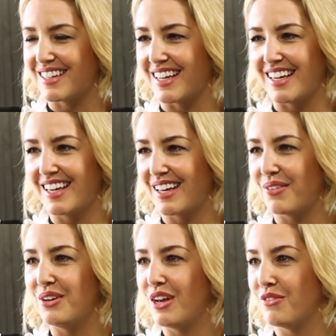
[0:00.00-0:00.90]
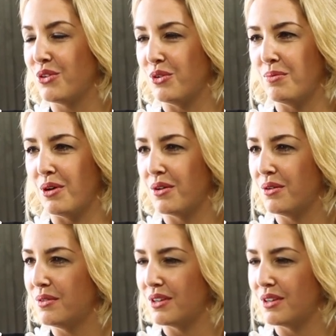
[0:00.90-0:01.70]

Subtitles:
like when you have a good model,